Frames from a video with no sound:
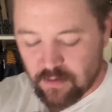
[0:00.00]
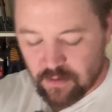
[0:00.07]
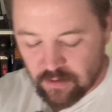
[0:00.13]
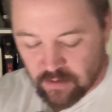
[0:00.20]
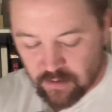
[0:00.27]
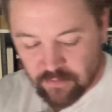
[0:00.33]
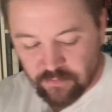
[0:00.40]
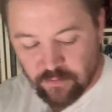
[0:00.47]

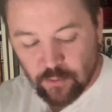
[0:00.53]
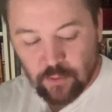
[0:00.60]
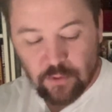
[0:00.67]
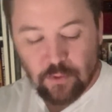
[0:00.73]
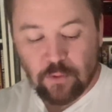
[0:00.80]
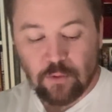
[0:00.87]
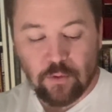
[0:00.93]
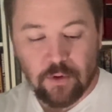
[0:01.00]
a
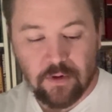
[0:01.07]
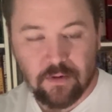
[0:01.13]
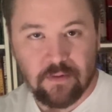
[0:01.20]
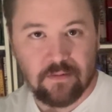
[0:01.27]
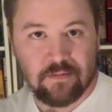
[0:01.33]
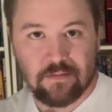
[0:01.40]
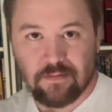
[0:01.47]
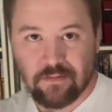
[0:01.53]
voodoo
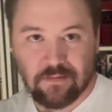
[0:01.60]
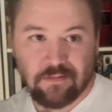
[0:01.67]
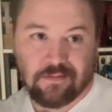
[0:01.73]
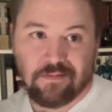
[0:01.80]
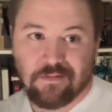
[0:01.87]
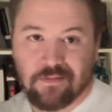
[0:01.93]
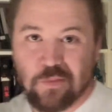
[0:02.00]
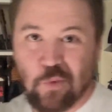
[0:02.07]

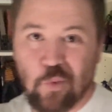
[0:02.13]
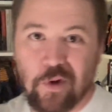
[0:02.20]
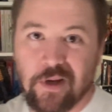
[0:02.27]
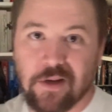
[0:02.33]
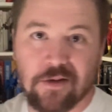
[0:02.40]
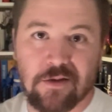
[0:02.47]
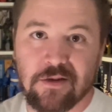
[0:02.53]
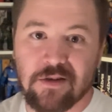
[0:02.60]

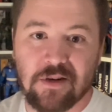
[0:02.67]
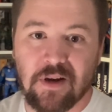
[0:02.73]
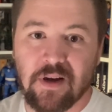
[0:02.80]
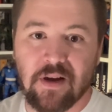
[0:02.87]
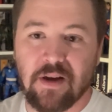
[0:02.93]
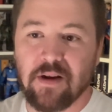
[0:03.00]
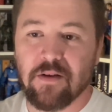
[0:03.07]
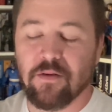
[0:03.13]
witch,
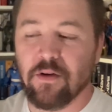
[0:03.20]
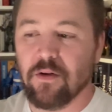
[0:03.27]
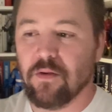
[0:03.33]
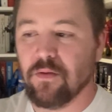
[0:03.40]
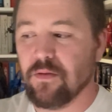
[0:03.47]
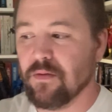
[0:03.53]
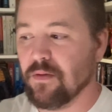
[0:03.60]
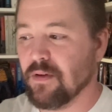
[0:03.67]
I don't
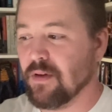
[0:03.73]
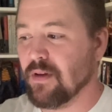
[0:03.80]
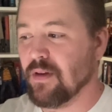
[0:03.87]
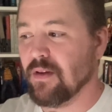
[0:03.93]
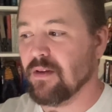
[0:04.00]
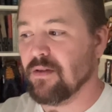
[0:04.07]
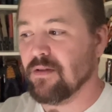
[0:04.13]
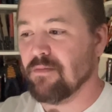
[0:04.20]
know.
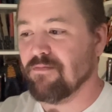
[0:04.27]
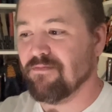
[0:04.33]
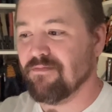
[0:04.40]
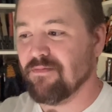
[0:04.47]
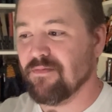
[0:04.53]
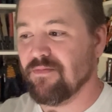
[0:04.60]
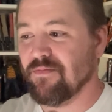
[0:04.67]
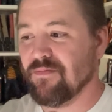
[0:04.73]

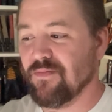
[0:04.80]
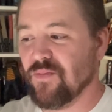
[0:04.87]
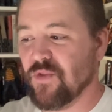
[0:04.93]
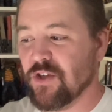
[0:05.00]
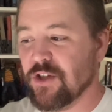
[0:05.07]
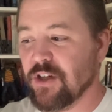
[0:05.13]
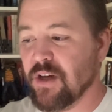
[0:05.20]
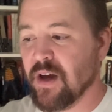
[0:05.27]

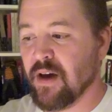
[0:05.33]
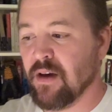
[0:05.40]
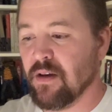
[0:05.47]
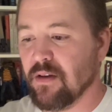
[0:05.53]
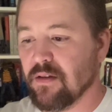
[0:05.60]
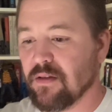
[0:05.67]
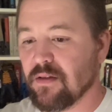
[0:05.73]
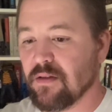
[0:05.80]
She
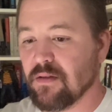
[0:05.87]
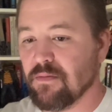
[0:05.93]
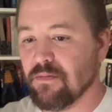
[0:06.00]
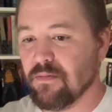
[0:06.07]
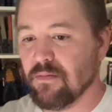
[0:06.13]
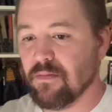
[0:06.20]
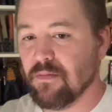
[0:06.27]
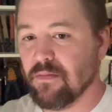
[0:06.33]
has
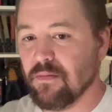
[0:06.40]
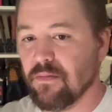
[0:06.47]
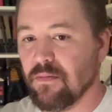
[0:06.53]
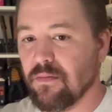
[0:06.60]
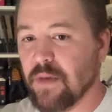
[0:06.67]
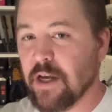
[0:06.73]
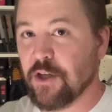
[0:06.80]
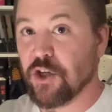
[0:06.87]

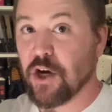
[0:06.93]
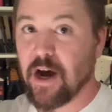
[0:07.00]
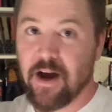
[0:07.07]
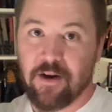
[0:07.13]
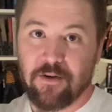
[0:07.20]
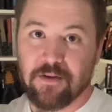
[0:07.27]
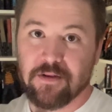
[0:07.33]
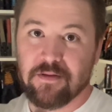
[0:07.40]
a
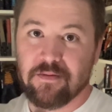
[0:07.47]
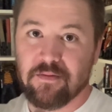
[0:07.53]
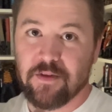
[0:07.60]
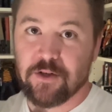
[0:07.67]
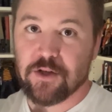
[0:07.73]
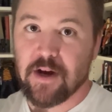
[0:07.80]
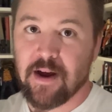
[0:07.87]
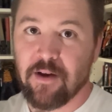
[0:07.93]
child.
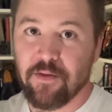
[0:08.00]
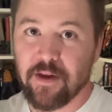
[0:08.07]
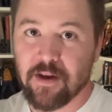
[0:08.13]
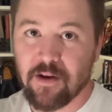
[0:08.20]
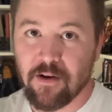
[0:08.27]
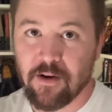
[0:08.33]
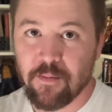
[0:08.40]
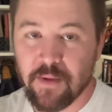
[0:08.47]
The child, they
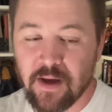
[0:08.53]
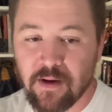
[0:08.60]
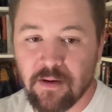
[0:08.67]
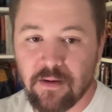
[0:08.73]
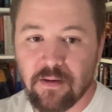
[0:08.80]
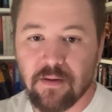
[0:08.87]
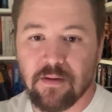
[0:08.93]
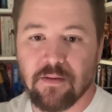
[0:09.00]
call him
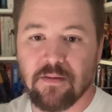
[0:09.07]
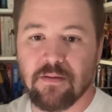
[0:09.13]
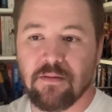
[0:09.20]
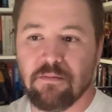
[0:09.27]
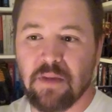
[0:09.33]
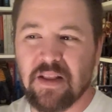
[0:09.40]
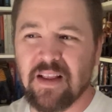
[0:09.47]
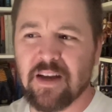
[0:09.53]
El
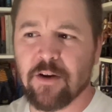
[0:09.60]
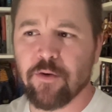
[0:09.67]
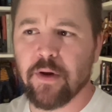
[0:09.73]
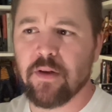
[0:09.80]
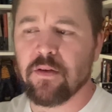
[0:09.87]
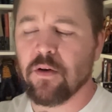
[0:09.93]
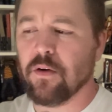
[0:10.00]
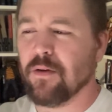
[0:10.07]

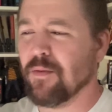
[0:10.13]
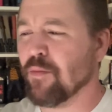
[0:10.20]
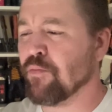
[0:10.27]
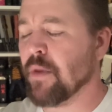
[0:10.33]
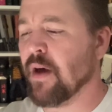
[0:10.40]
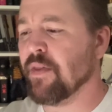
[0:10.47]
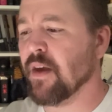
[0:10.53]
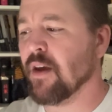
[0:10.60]
Milagrito.
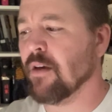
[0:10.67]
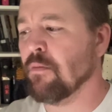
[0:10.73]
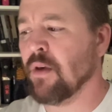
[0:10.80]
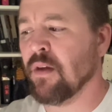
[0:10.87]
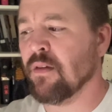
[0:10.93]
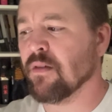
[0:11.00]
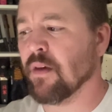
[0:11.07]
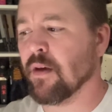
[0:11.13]
I think it
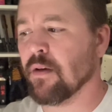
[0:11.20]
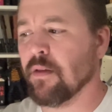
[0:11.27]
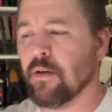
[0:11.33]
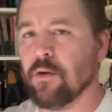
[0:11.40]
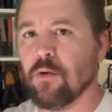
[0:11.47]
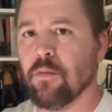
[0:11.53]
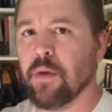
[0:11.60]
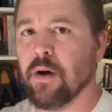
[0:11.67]
means like
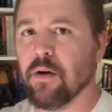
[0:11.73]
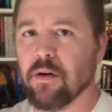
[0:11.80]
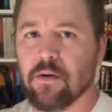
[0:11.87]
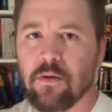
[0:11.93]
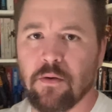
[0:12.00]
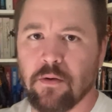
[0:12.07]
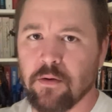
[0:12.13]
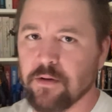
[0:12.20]
little
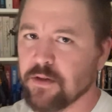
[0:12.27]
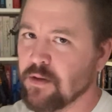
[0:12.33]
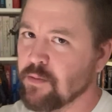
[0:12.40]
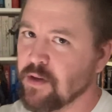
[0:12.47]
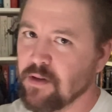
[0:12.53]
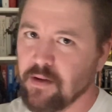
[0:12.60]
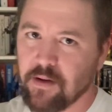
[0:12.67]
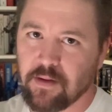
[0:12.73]
miracle or
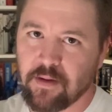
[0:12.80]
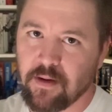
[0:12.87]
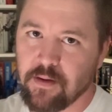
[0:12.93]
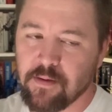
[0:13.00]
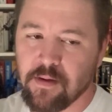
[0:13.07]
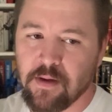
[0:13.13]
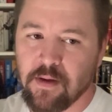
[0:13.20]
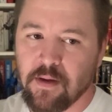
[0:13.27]
something like that.
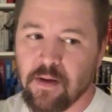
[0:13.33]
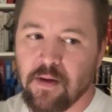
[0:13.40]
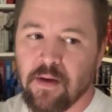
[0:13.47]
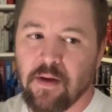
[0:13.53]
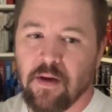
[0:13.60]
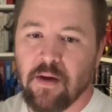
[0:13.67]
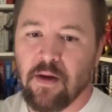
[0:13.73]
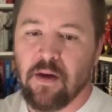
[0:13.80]

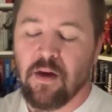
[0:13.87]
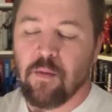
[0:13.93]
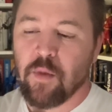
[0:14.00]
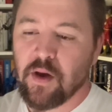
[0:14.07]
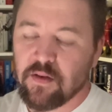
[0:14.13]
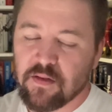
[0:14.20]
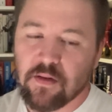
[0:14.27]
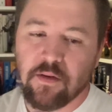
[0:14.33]

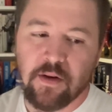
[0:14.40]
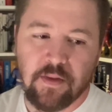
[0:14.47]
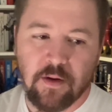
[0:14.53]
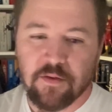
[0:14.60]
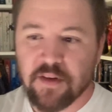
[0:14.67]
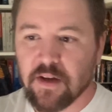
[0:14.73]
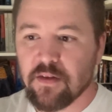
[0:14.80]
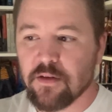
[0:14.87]
Basically,
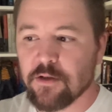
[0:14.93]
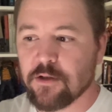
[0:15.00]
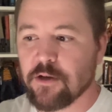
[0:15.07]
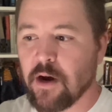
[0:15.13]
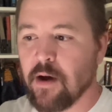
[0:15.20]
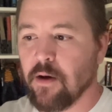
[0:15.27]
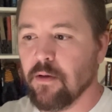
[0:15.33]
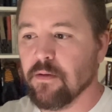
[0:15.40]
they'll take this
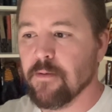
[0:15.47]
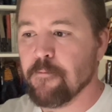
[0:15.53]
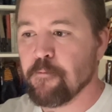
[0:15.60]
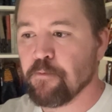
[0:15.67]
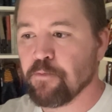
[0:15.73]
child,